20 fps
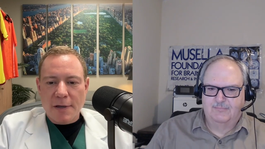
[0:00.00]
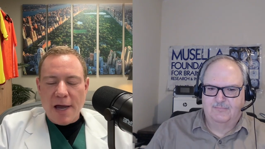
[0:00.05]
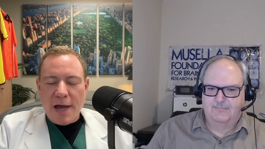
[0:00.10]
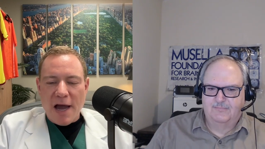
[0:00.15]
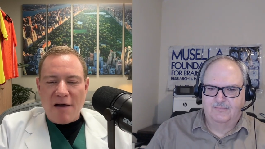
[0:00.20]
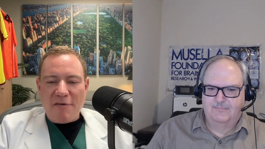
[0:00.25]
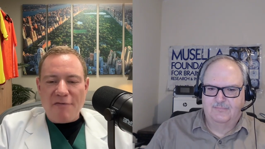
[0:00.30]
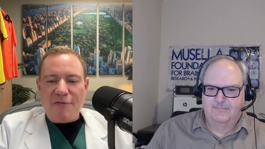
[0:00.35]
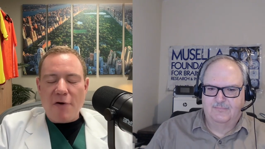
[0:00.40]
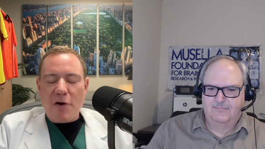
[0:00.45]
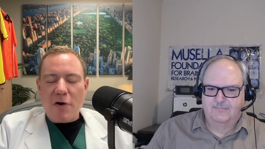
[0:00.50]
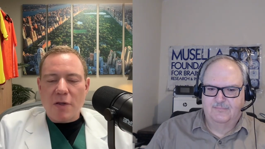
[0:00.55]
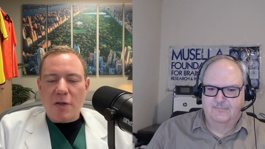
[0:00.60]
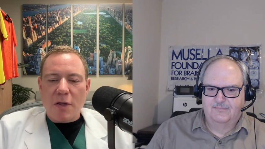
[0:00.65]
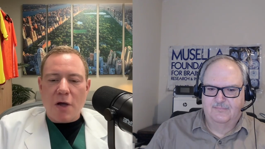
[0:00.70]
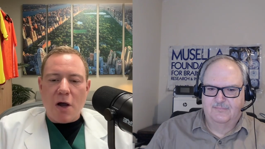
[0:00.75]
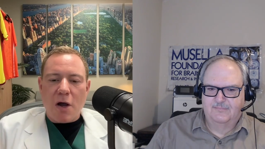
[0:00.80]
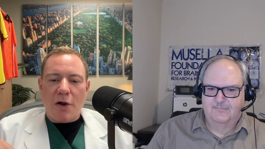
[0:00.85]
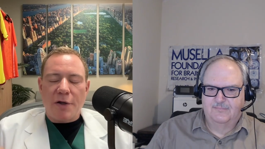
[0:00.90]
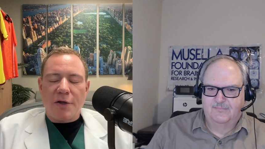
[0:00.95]
Speaker 1: How far
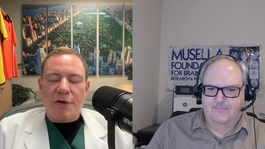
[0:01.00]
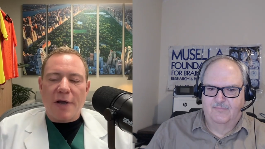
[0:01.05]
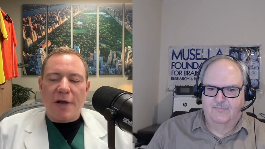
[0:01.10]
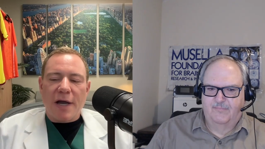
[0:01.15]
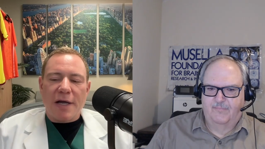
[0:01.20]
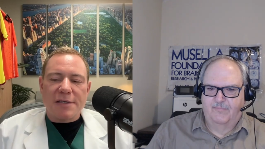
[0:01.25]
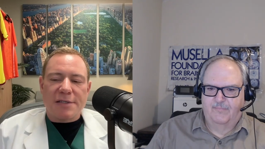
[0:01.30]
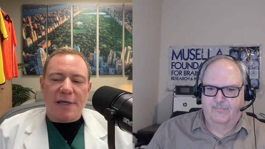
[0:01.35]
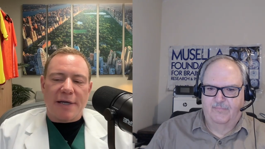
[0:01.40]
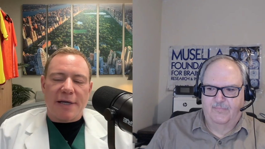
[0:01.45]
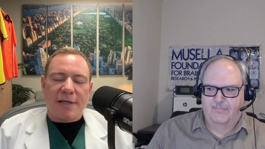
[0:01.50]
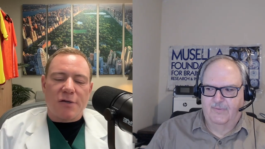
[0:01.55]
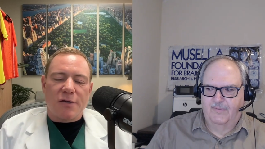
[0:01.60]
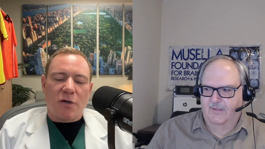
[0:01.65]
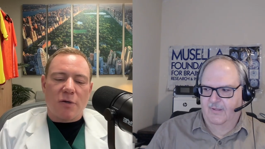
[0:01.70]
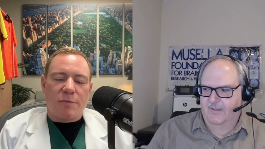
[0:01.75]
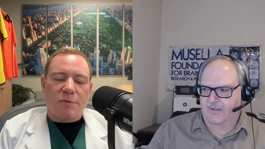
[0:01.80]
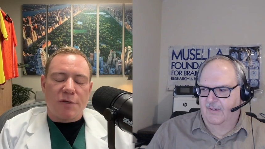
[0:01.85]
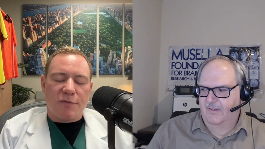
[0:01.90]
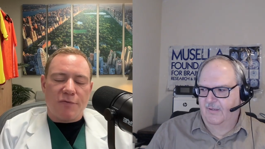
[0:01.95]
along are you guys? Like in
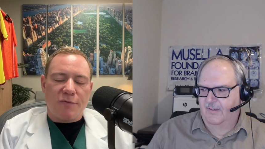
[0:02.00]
terms of